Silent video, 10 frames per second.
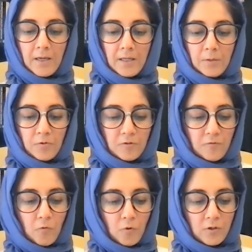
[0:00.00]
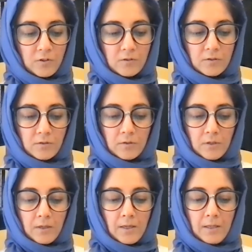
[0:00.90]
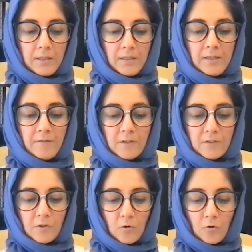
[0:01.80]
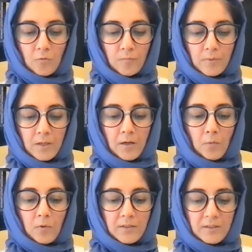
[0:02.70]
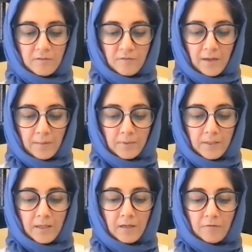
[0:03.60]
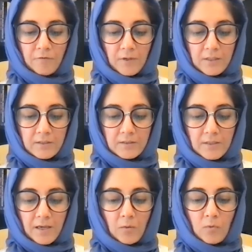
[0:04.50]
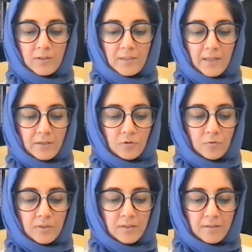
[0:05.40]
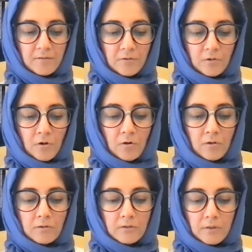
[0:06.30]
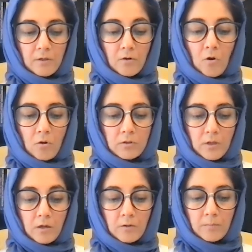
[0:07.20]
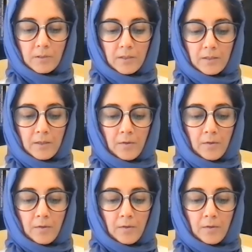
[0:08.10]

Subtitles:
he was forced to leave his home with his family and friends and was led to a desert called Karbala,